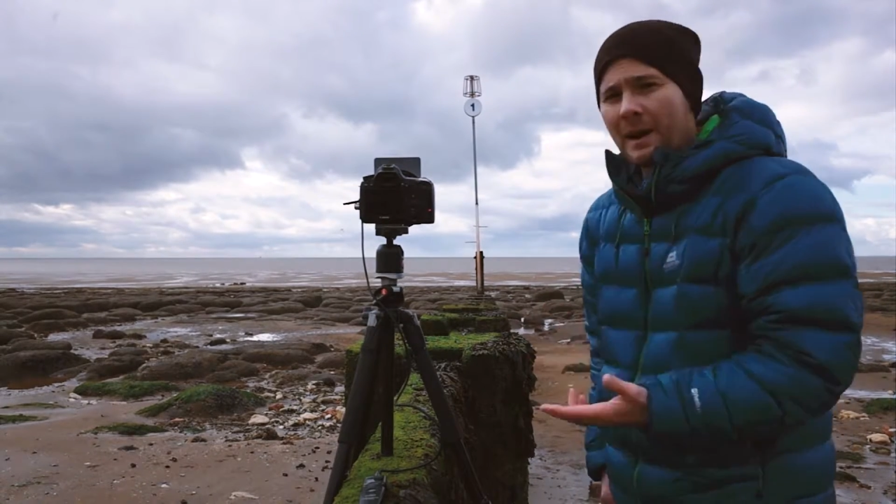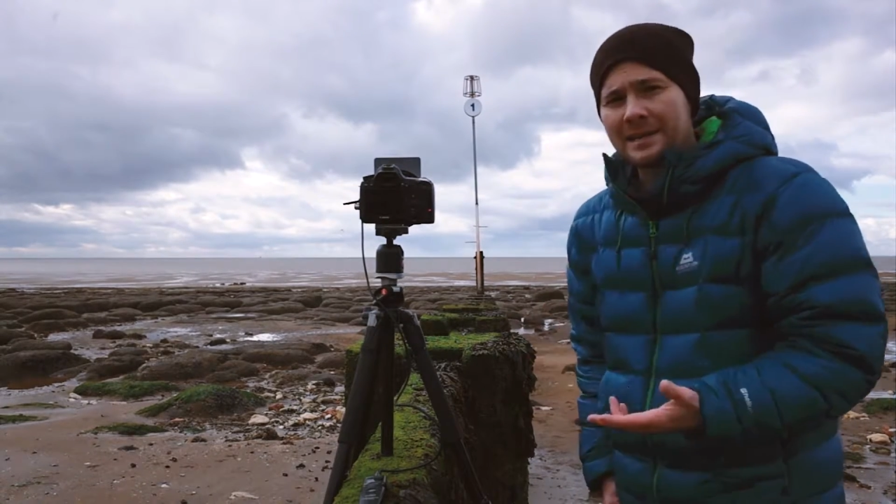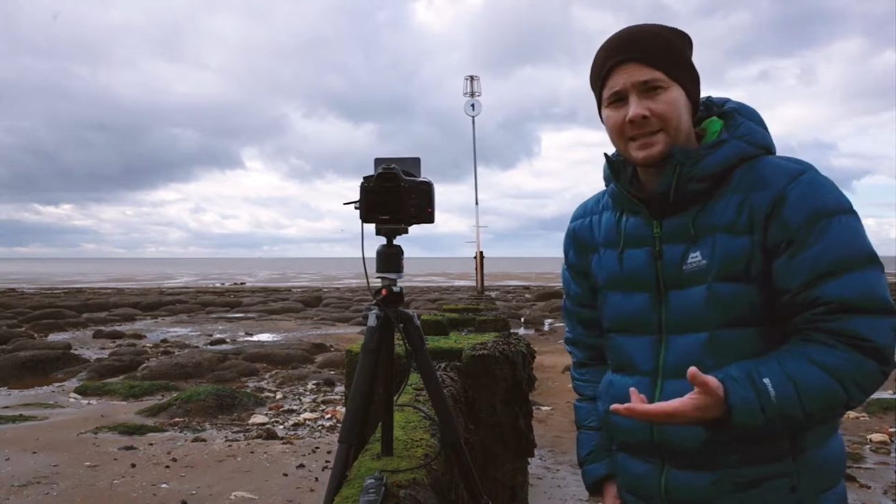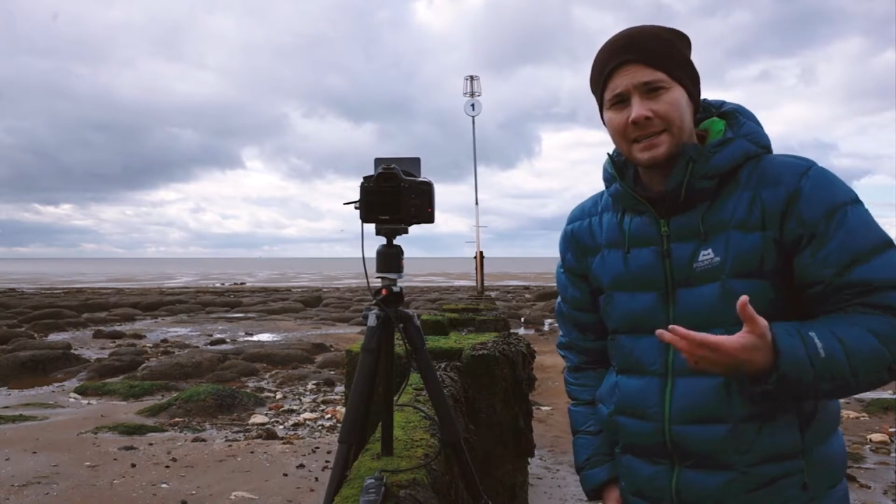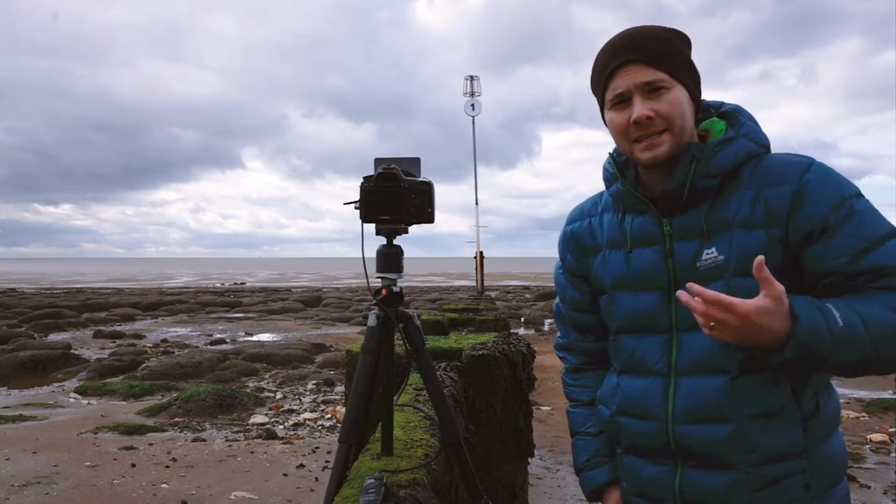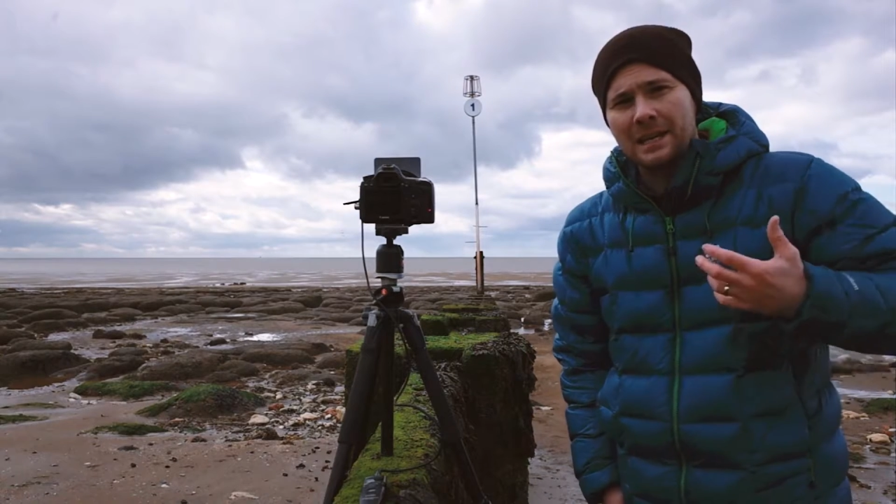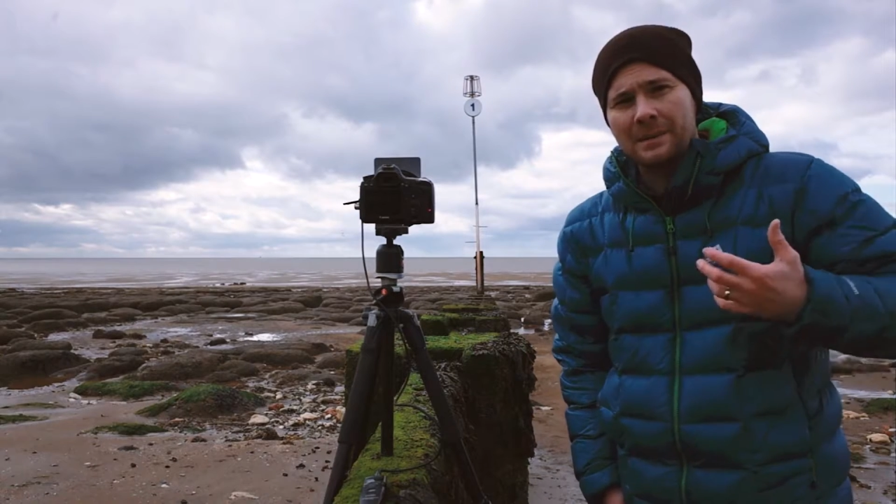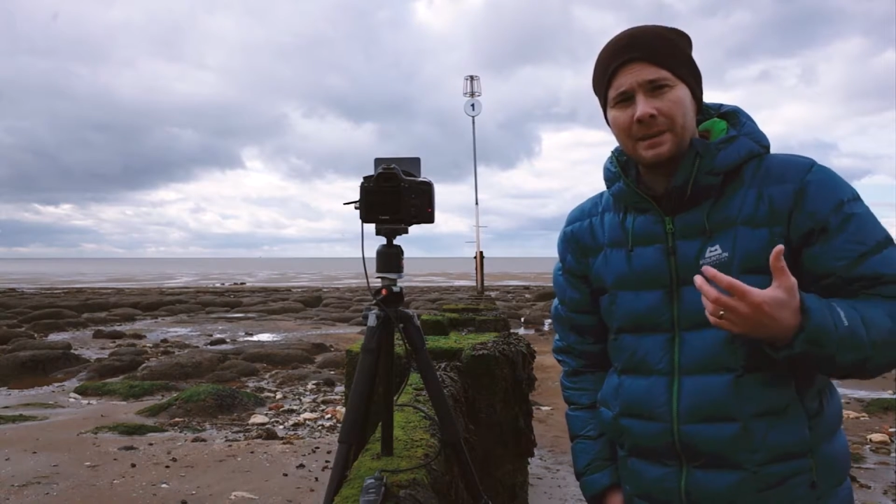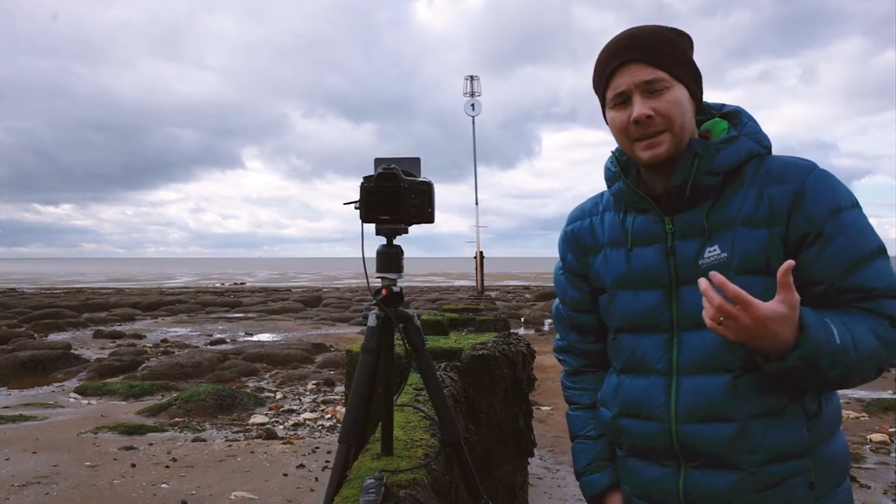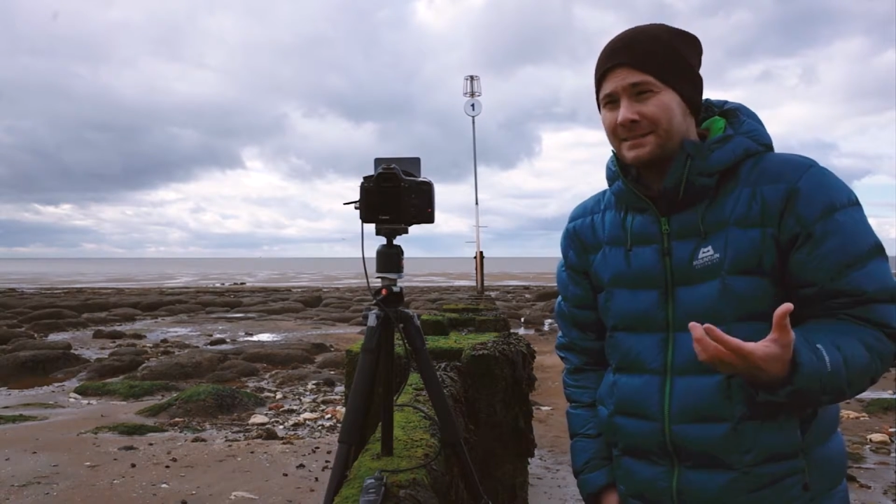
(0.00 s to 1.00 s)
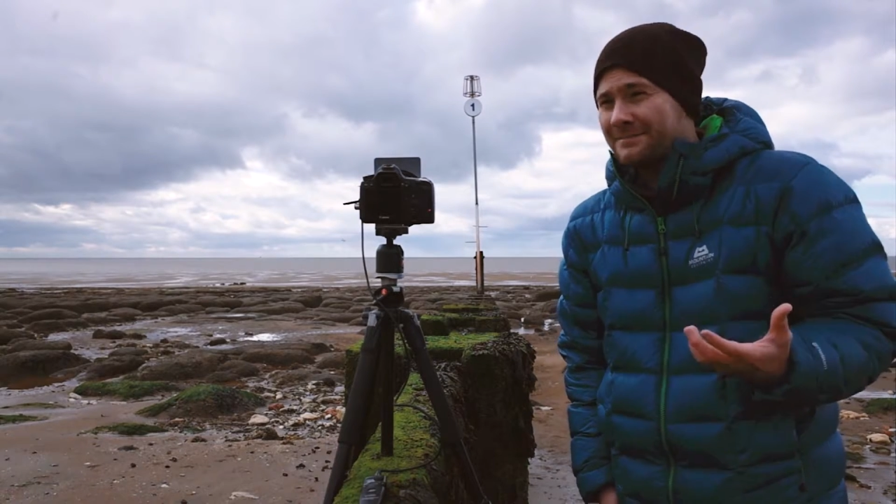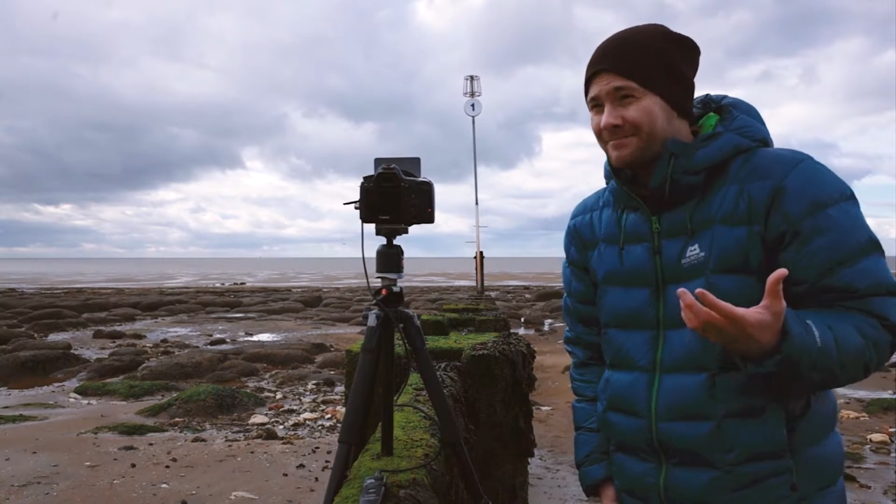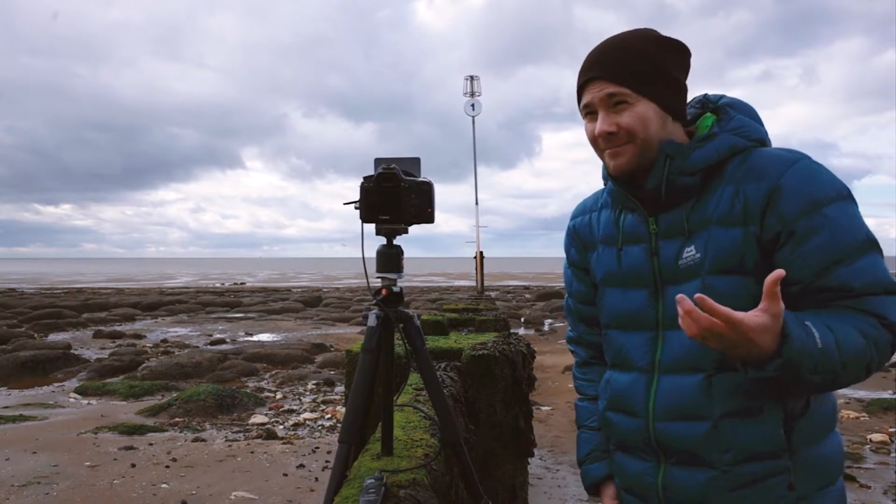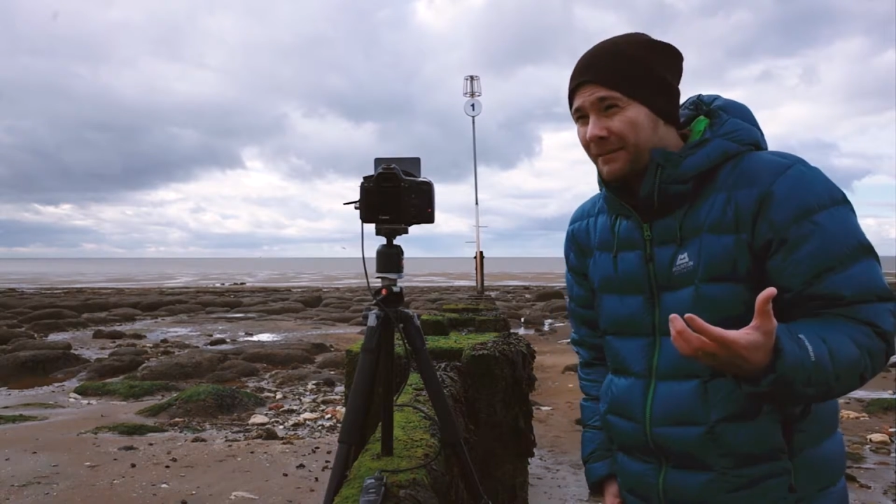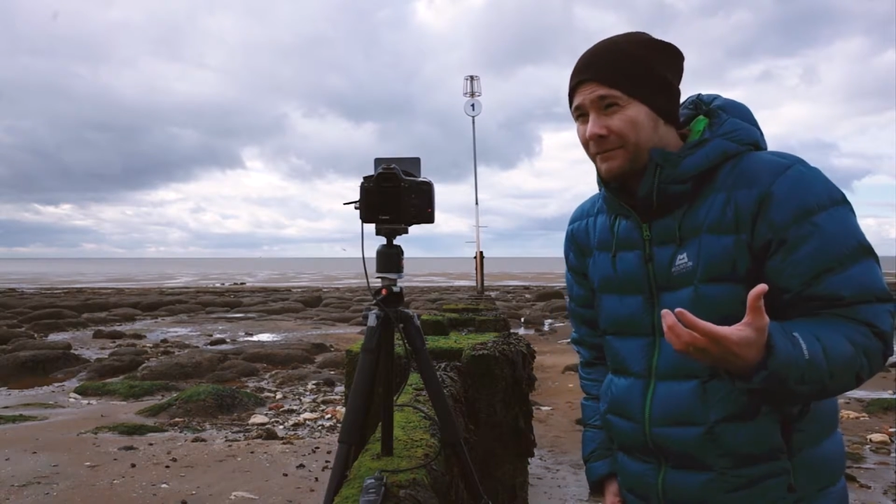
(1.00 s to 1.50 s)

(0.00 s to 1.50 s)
Otherwise it's going to be